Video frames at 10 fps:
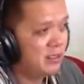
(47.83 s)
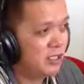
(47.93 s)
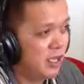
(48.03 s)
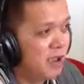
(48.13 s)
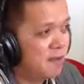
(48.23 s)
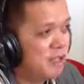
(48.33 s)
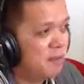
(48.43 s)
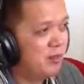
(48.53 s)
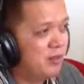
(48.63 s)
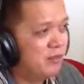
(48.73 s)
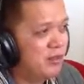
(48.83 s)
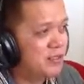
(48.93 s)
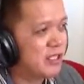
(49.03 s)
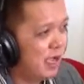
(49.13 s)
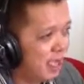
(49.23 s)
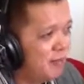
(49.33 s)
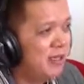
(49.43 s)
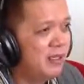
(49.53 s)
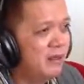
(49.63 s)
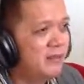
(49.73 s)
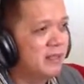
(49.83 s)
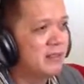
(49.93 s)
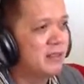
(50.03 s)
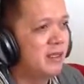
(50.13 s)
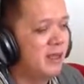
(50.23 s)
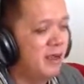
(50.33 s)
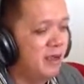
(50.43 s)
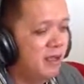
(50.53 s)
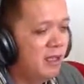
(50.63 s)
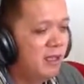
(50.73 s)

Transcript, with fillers: the young people because I believe that uh,